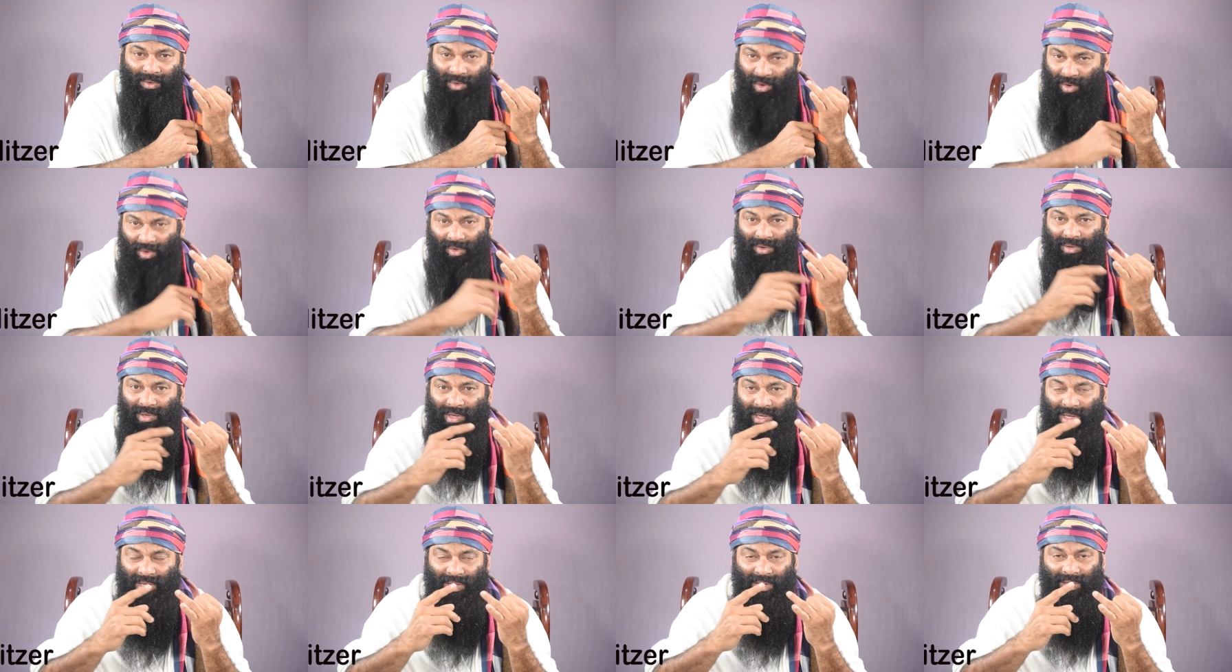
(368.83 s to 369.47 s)

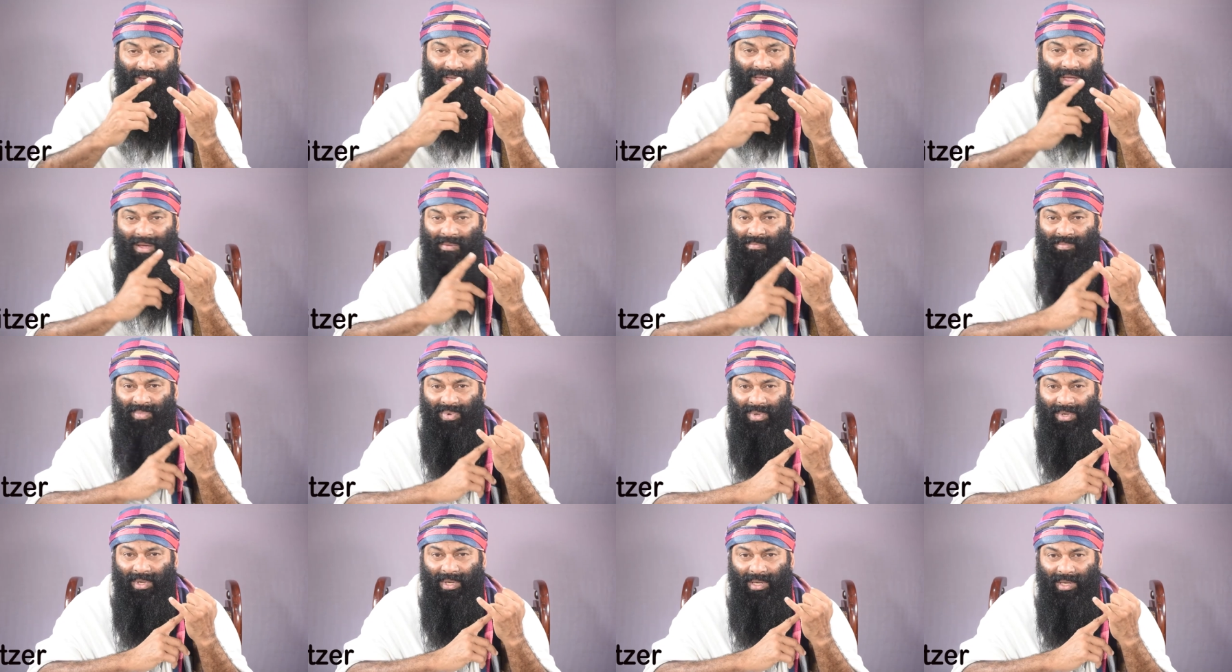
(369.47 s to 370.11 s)
or
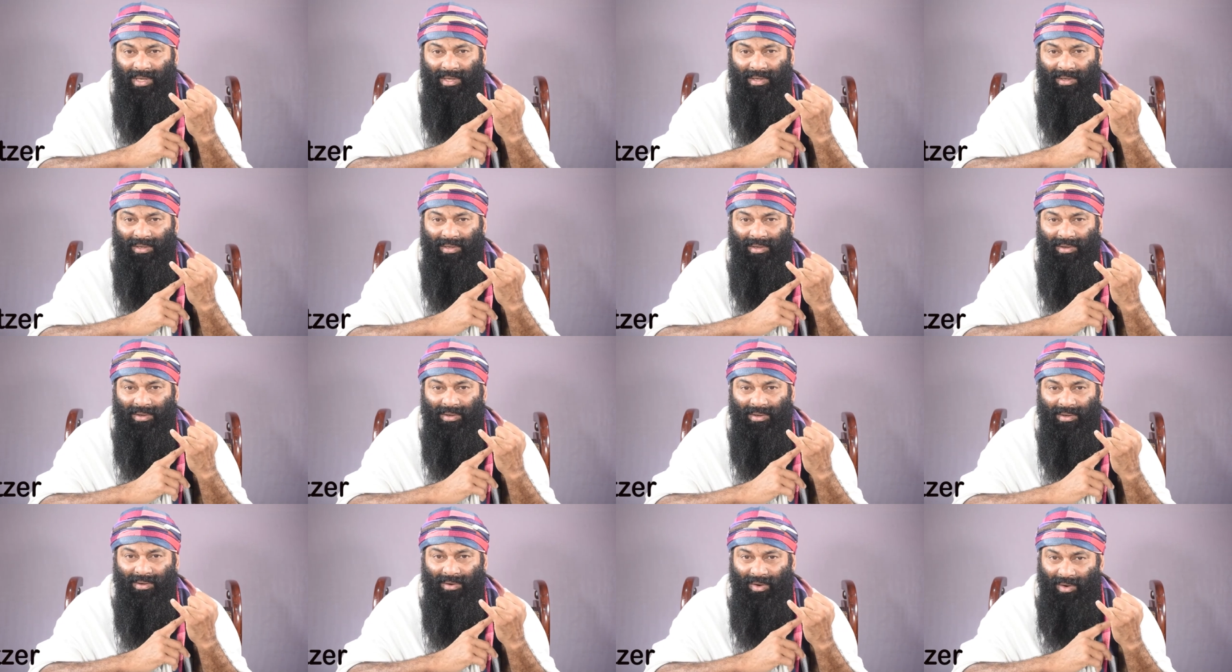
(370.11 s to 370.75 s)
MBA
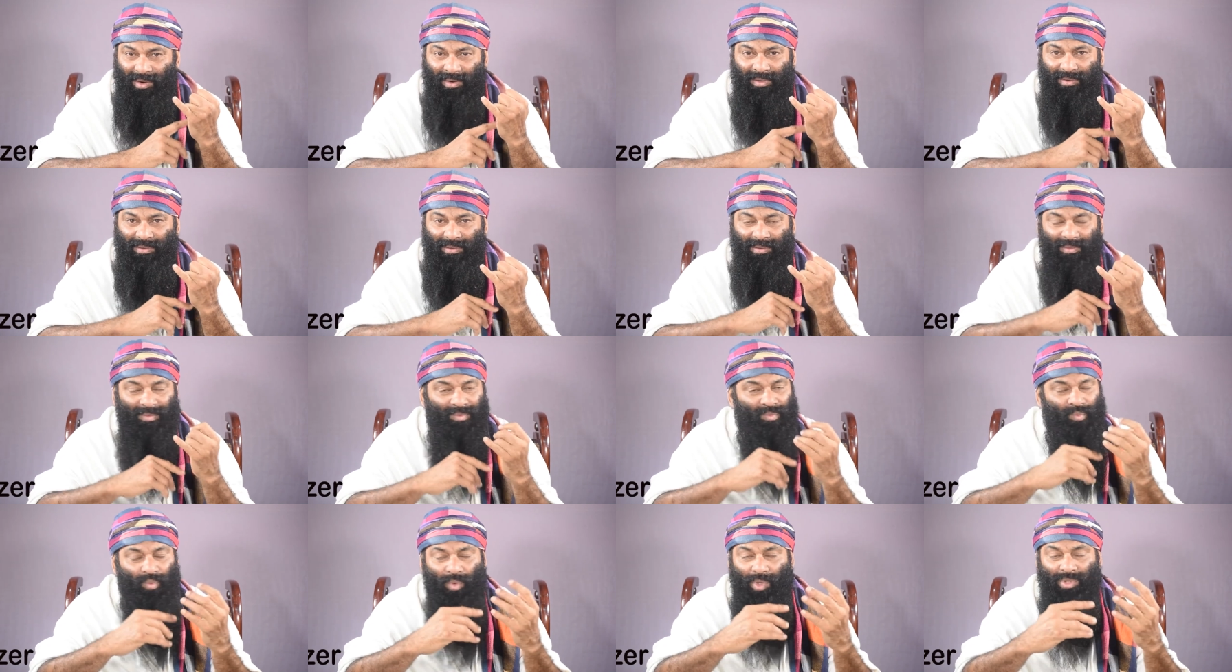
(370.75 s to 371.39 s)

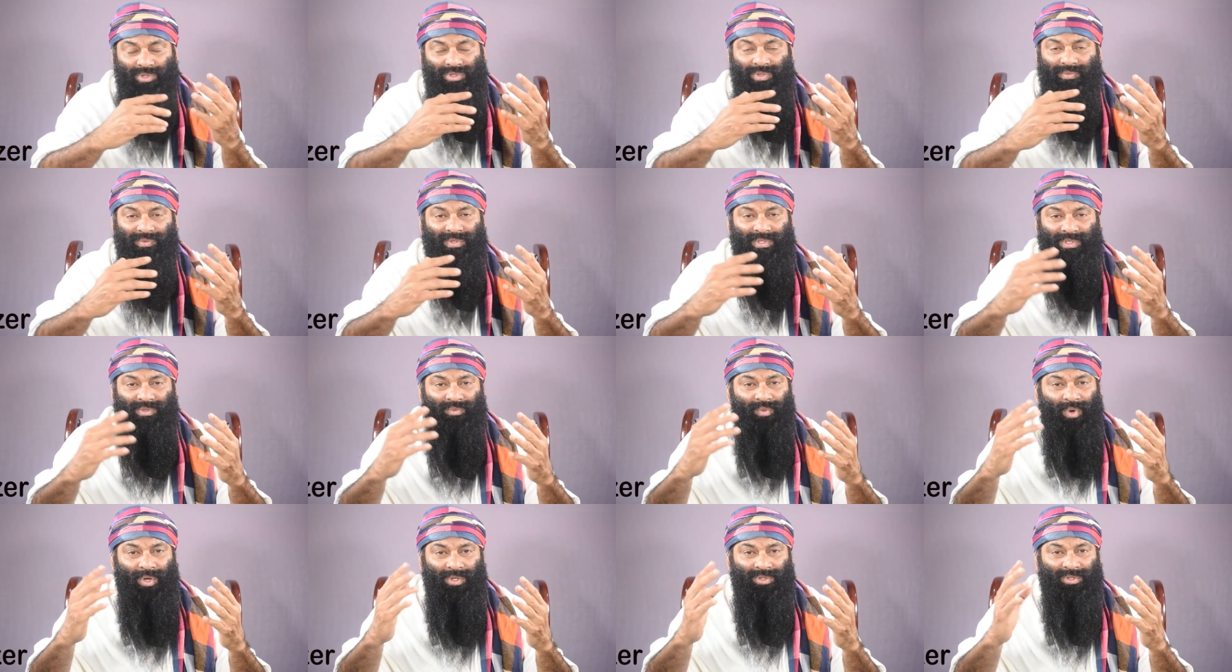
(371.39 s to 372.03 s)
or whatever
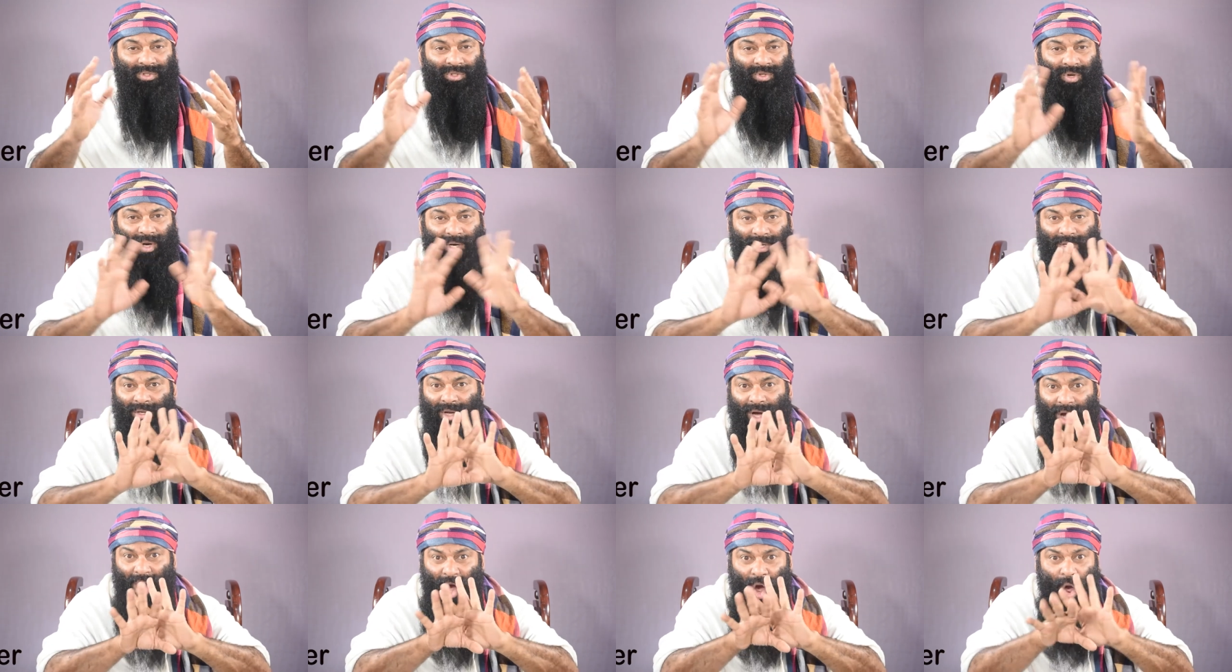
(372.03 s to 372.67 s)
you want to call.
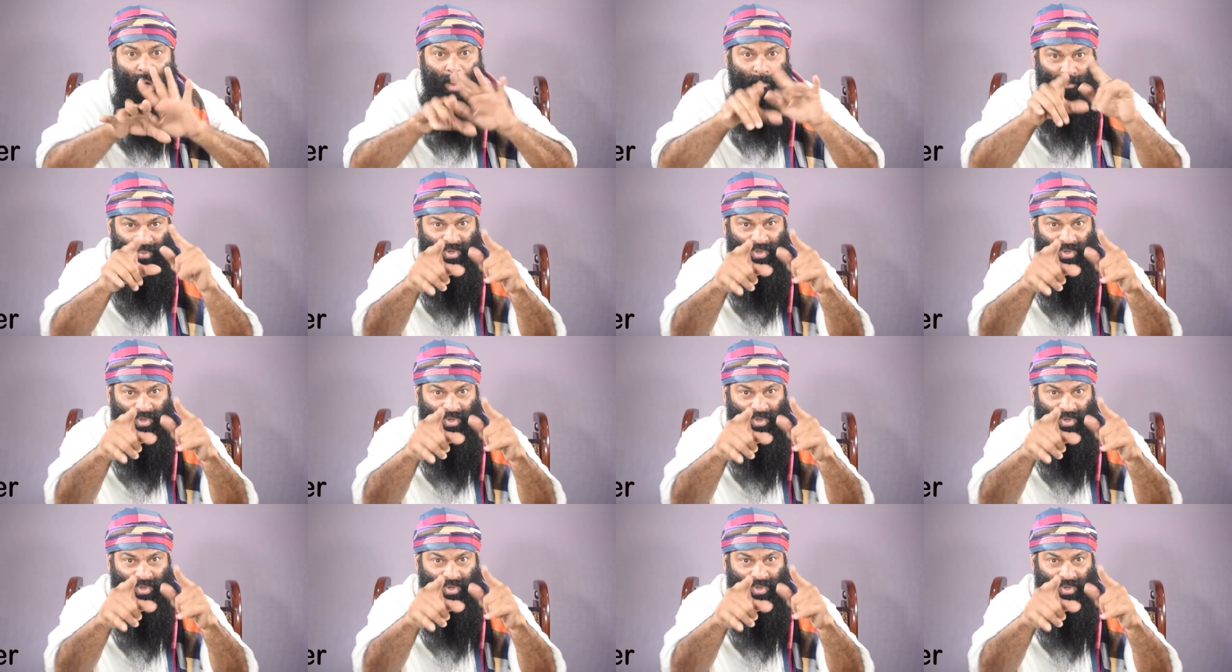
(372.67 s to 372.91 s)
No,